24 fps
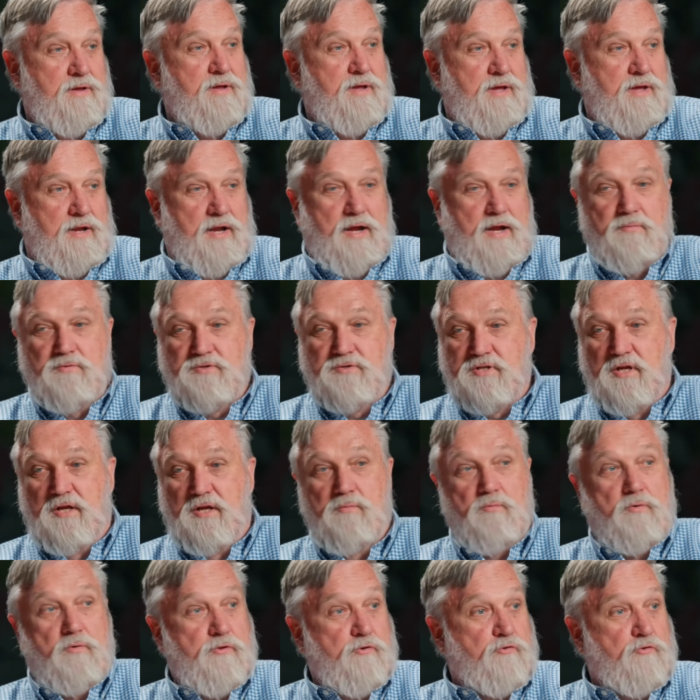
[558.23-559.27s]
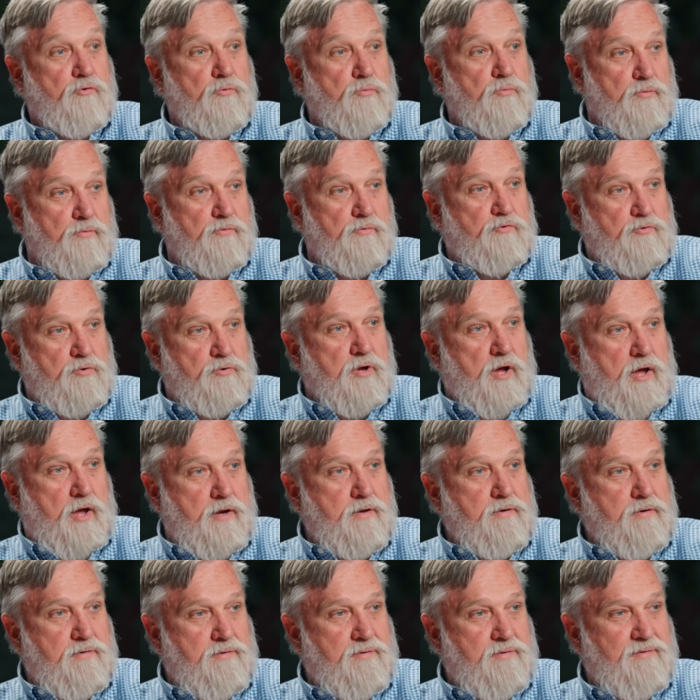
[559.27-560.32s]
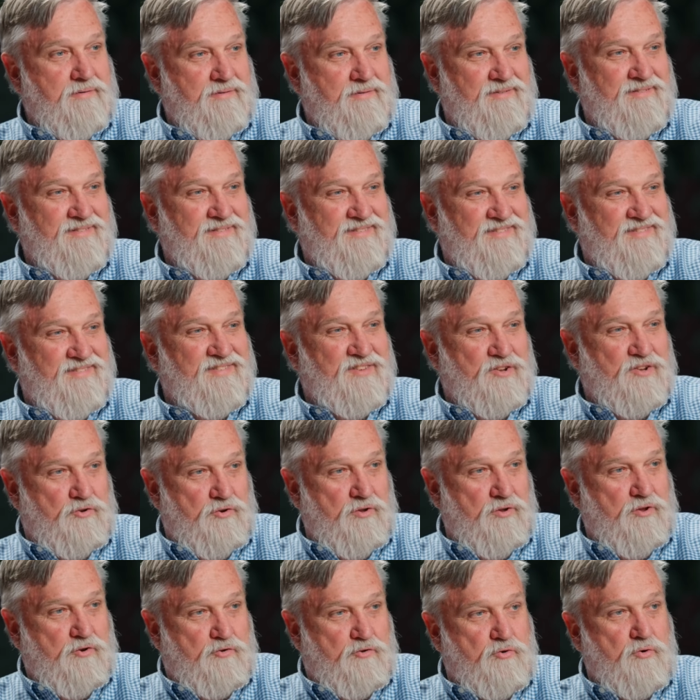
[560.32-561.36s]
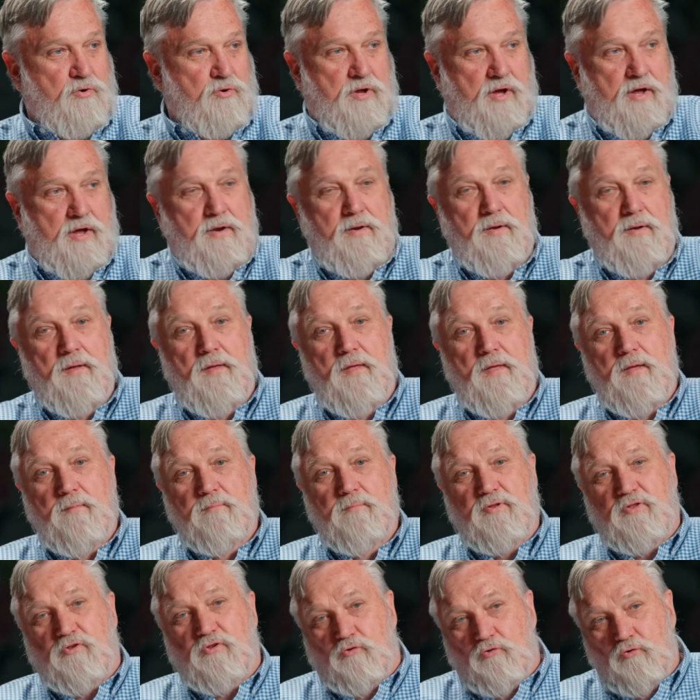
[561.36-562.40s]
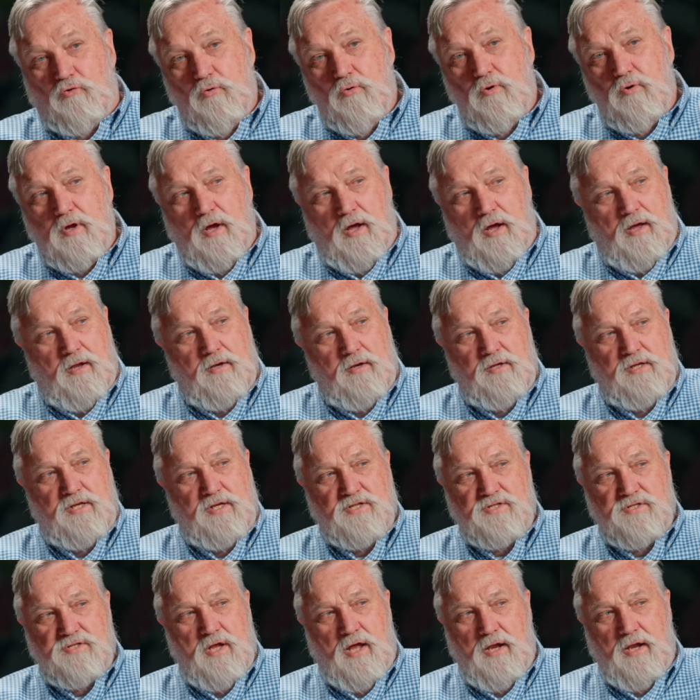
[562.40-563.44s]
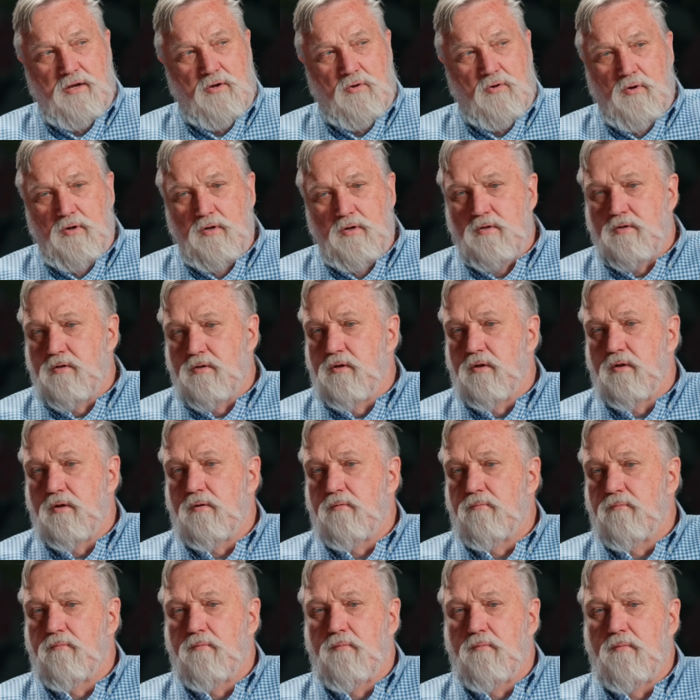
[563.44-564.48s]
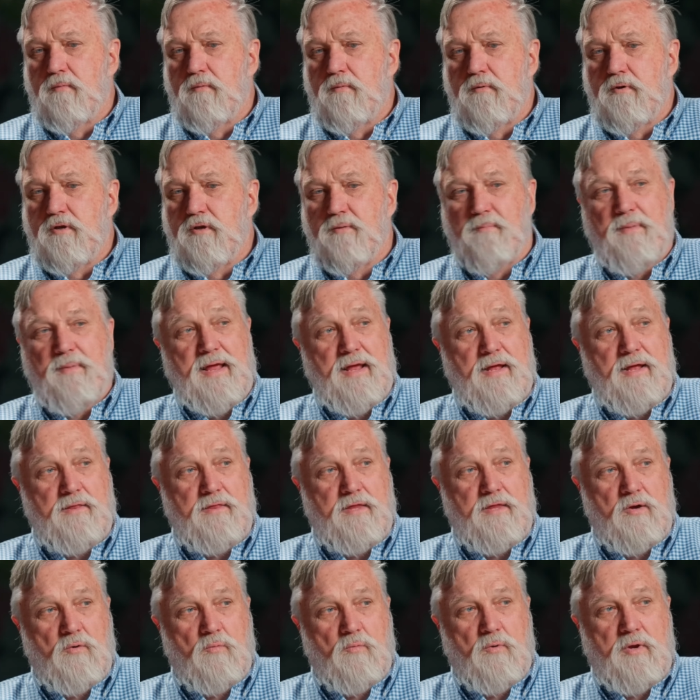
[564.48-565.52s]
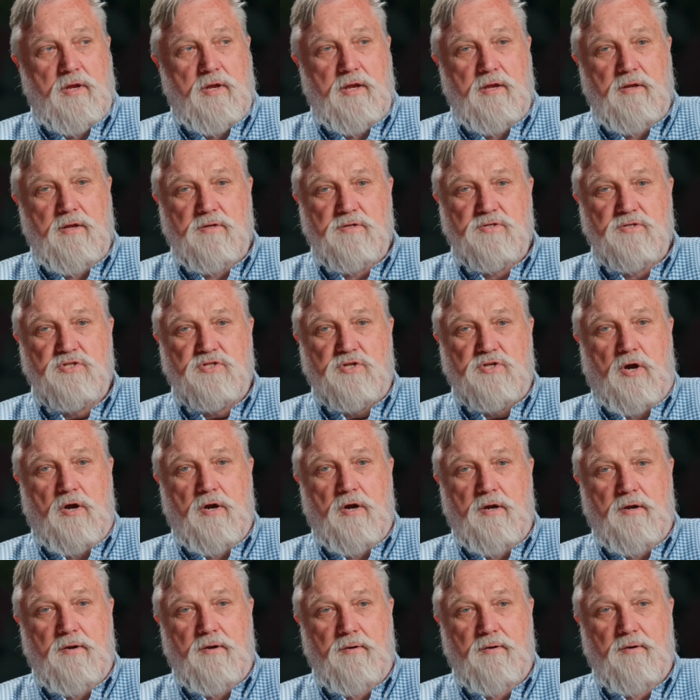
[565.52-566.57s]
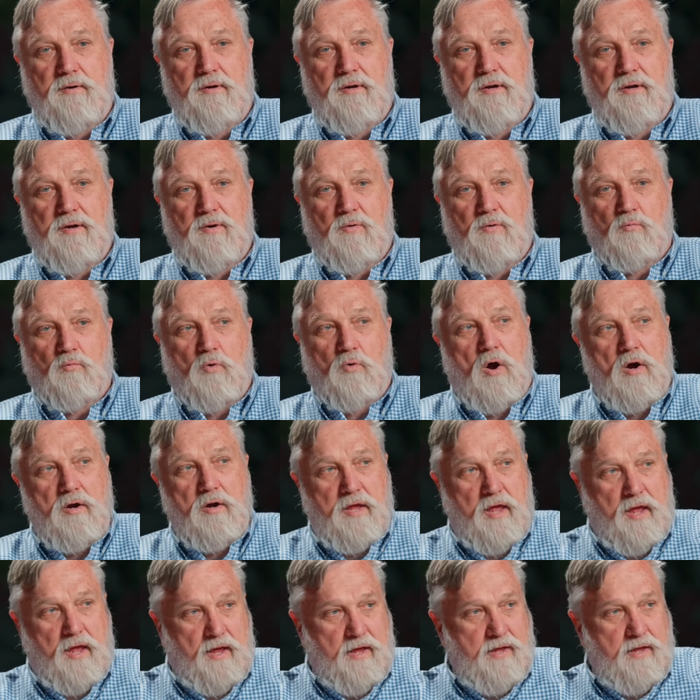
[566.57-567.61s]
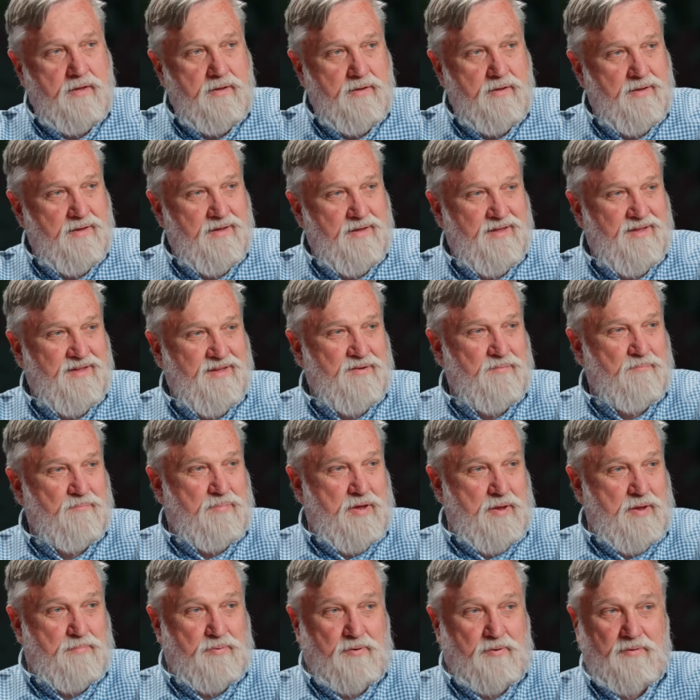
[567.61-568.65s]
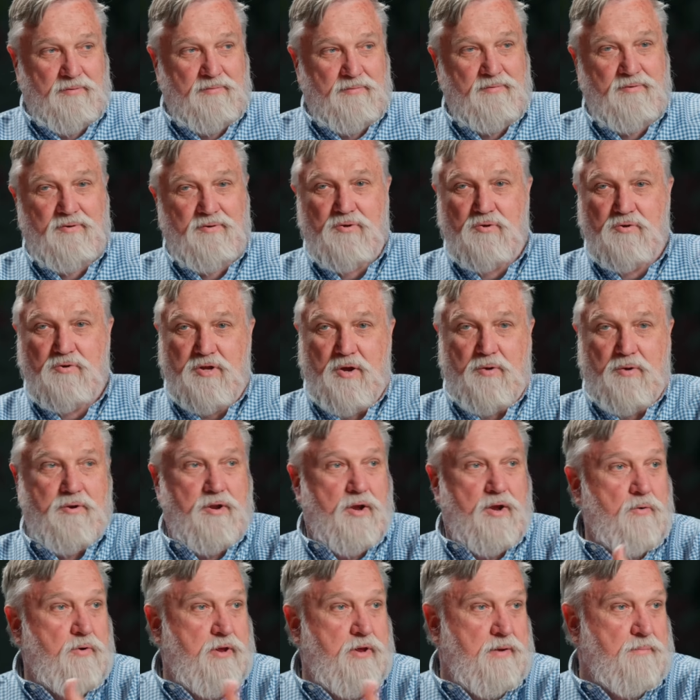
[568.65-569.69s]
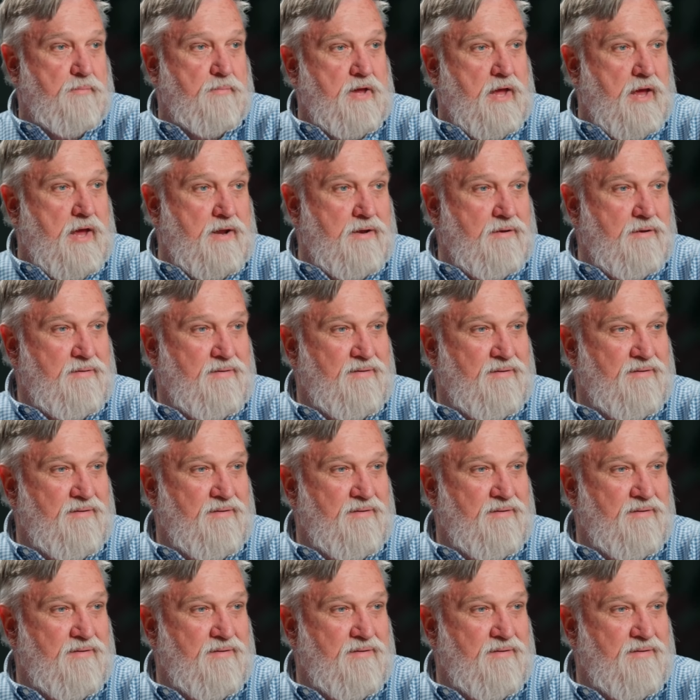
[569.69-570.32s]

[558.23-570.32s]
And I would say, well, the true God. But the true God is not going to demand that we start wronging people who don't know him yet.